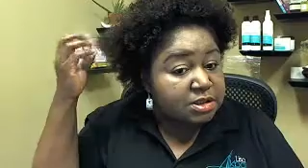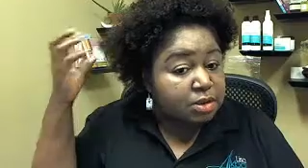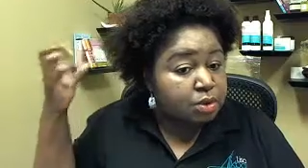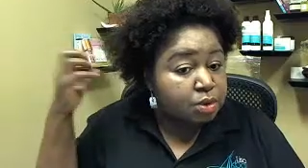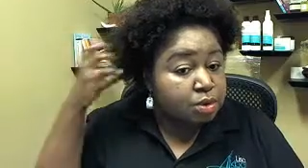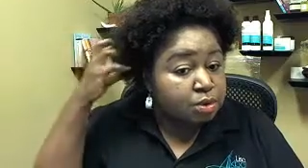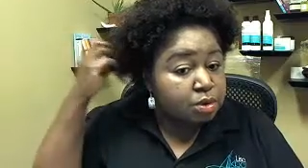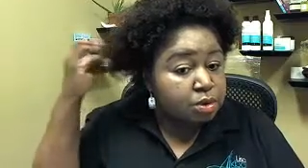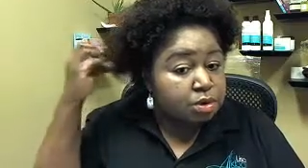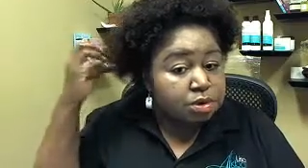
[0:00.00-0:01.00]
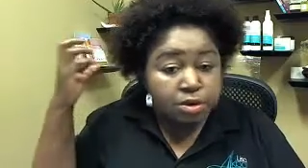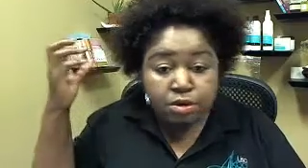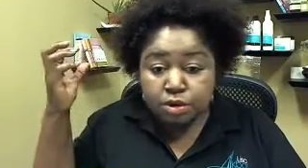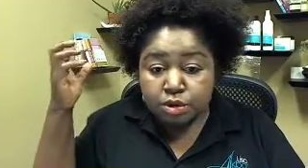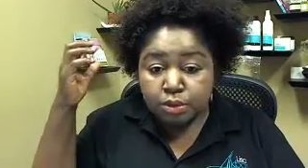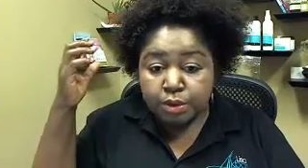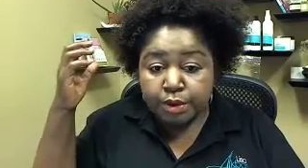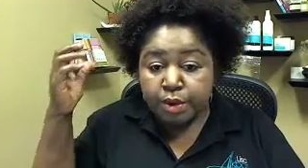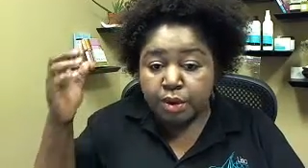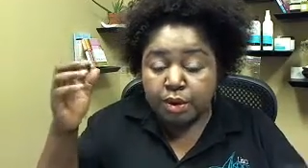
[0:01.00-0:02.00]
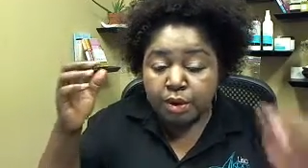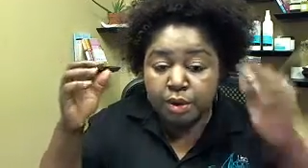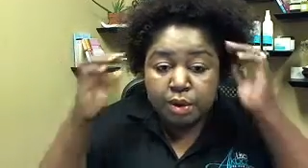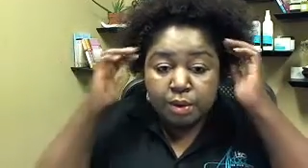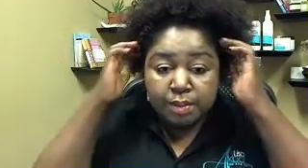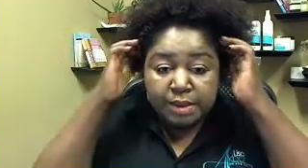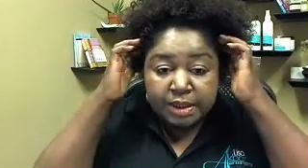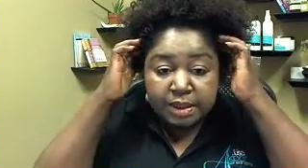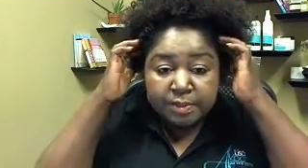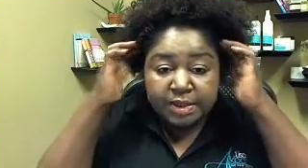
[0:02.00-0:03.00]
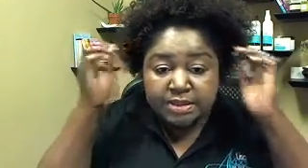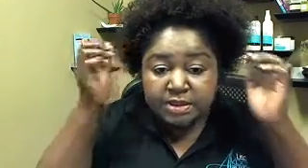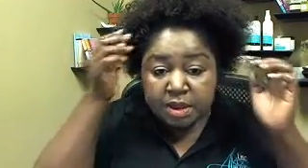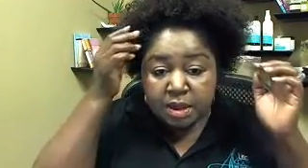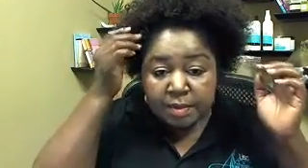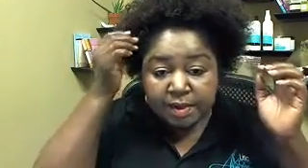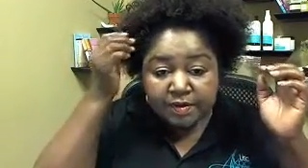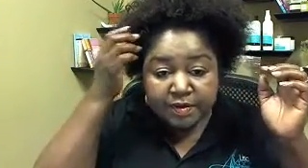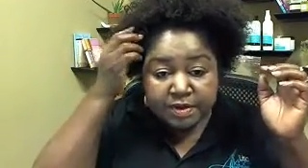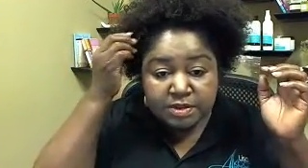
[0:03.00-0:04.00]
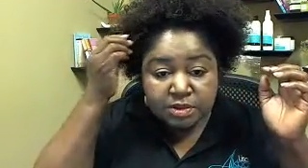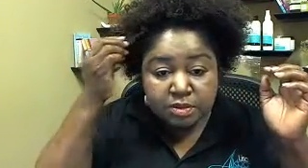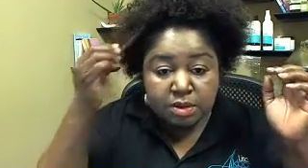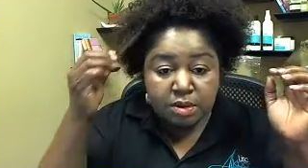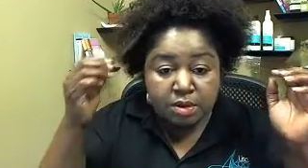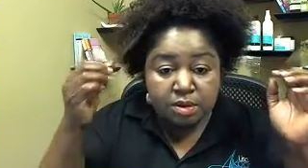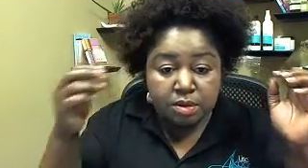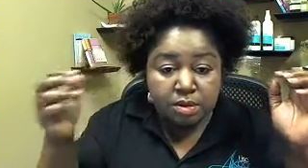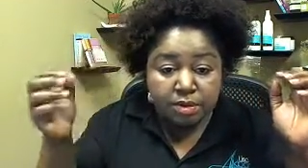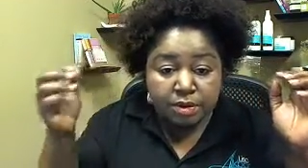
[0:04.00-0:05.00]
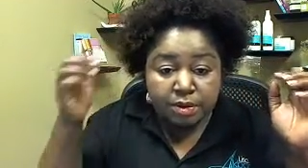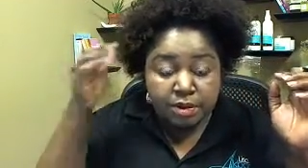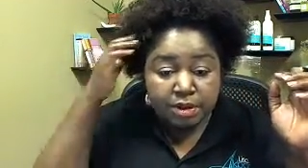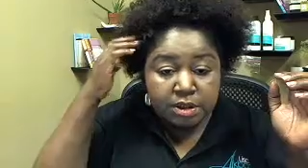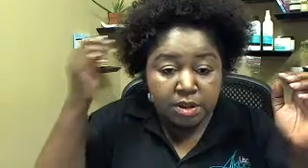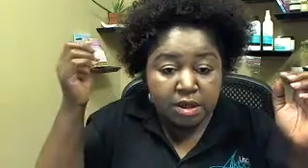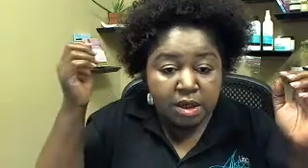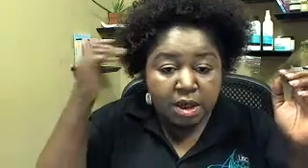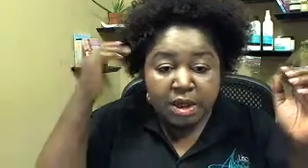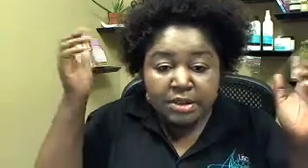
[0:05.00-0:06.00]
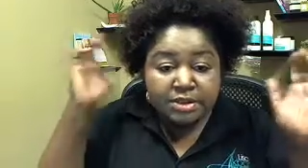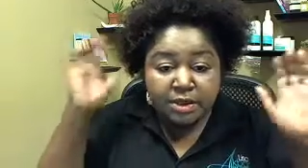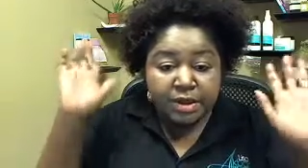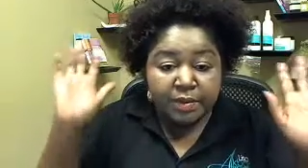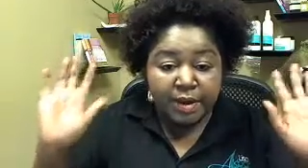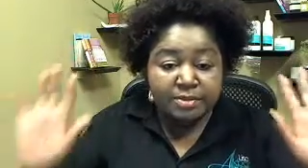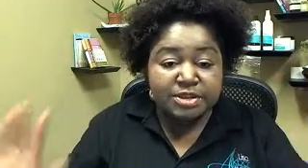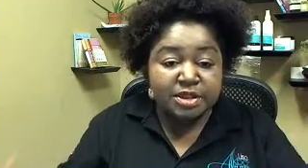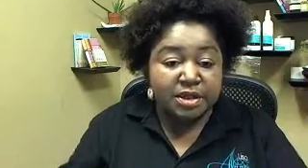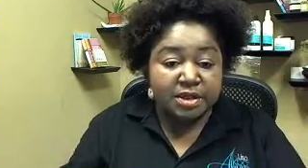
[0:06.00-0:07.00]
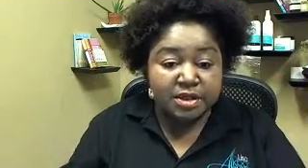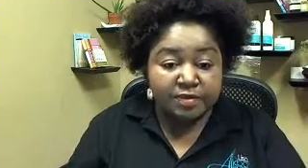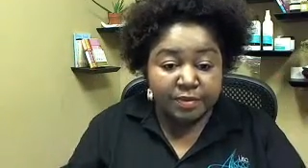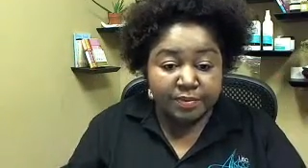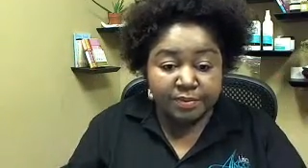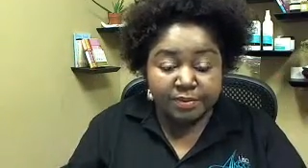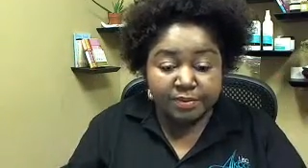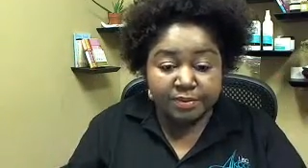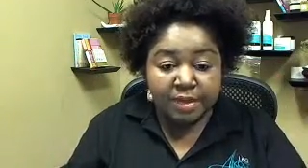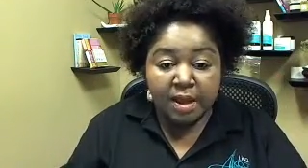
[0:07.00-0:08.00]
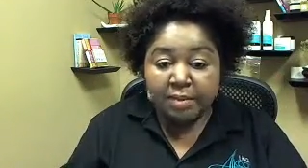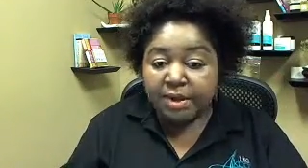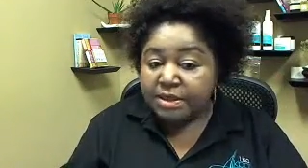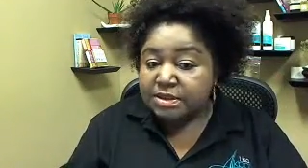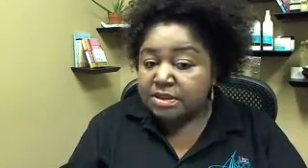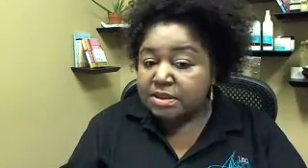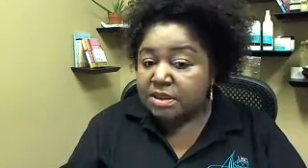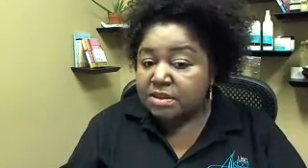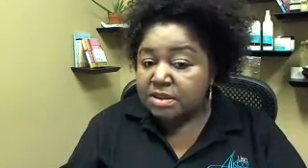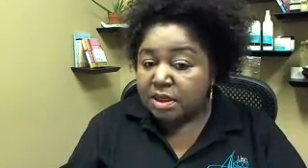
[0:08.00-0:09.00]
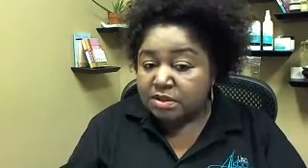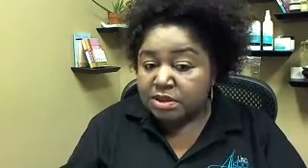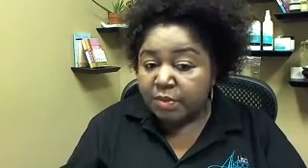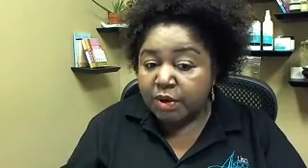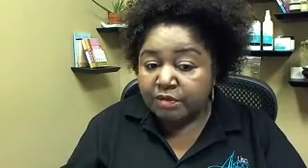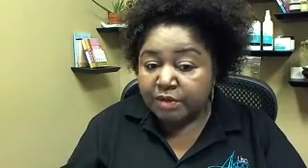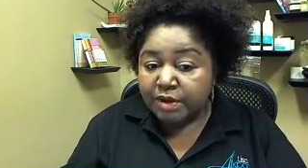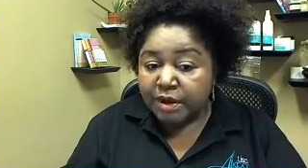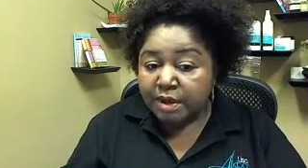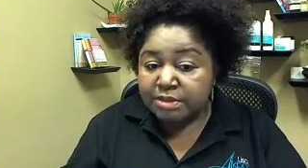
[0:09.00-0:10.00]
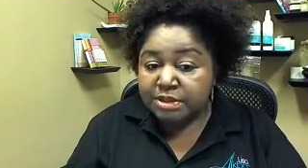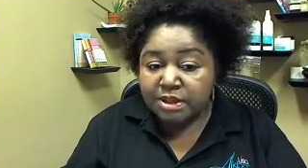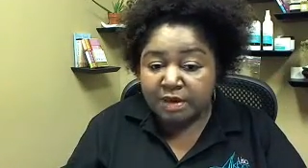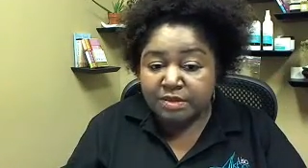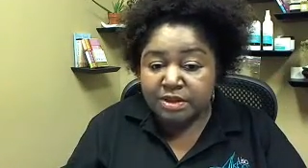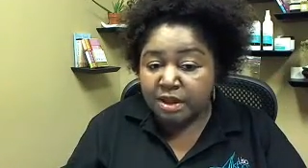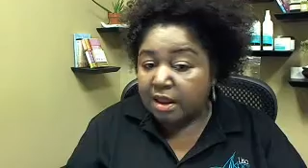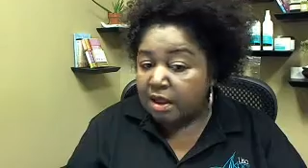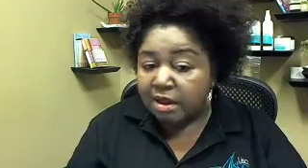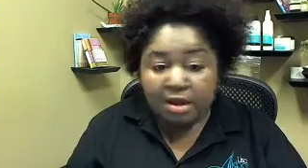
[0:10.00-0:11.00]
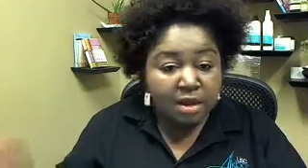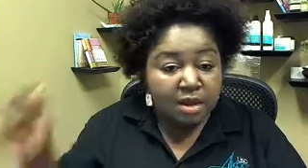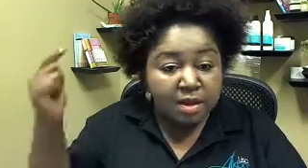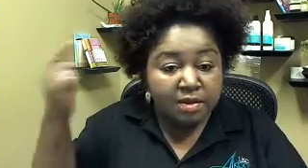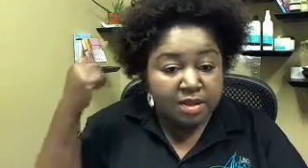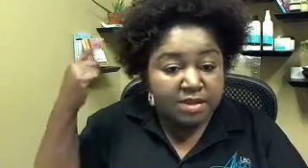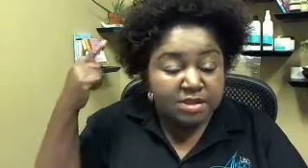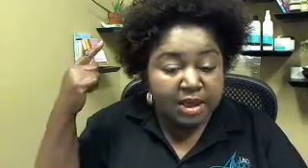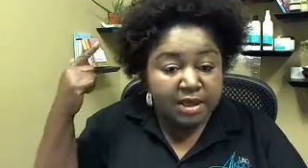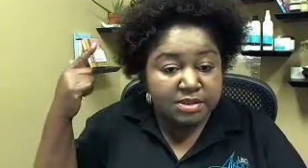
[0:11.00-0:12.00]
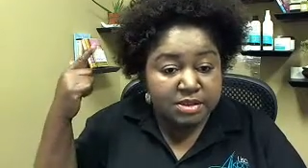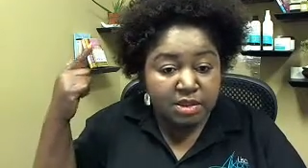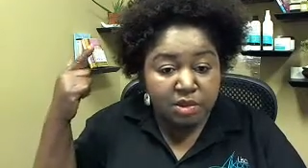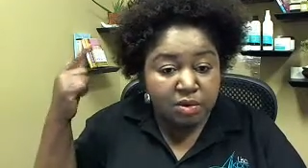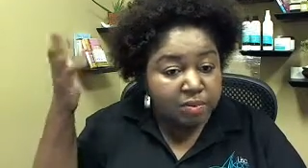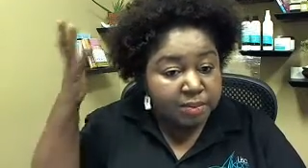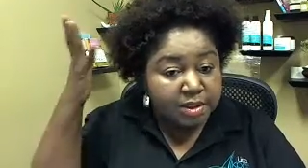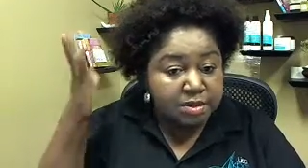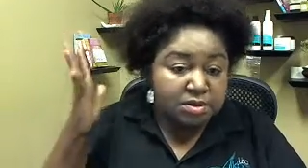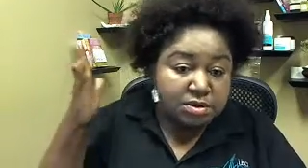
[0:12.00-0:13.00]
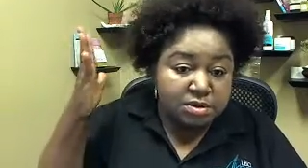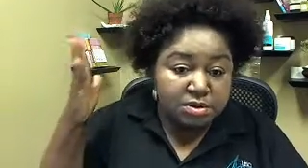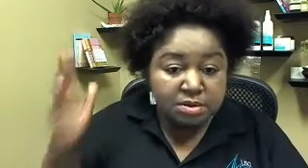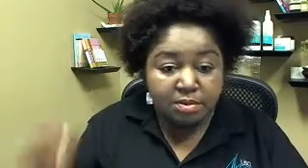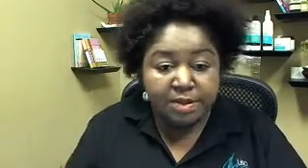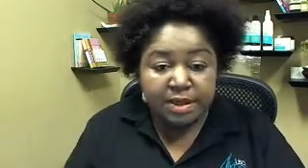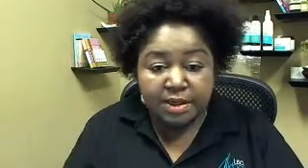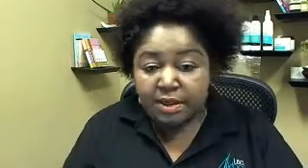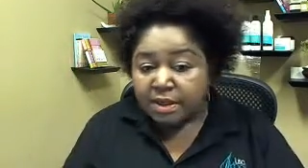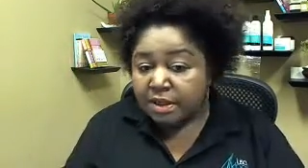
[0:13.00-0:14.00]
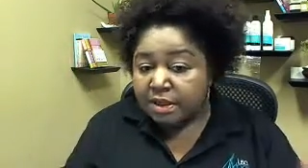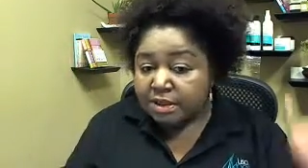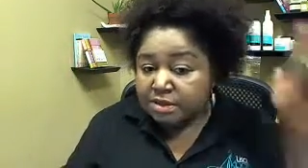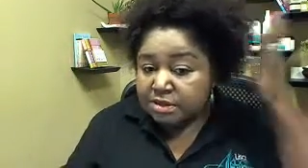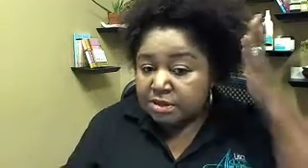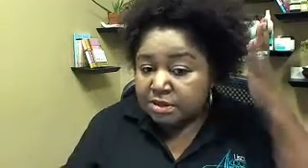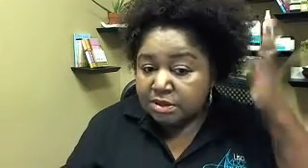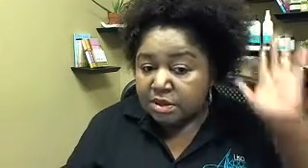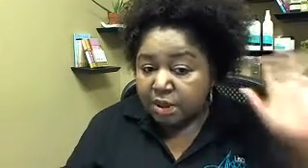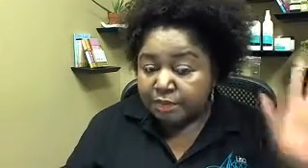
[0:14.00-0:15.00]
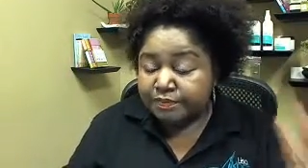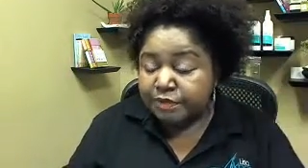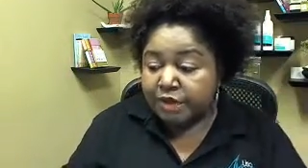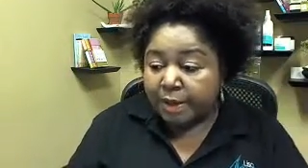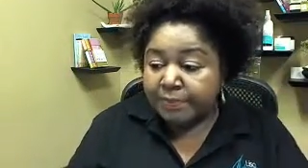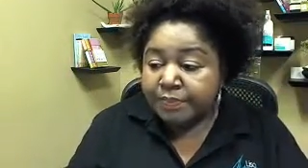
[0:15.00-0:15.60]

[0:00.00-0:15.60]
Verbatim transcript: a little shorter my fancy, but I got this little curl going on here so anyway I'm just gonna leave it because it's, it's close to perfect I'm just gonna have to say that this side is a little bit, mm, but it's, you know, okay.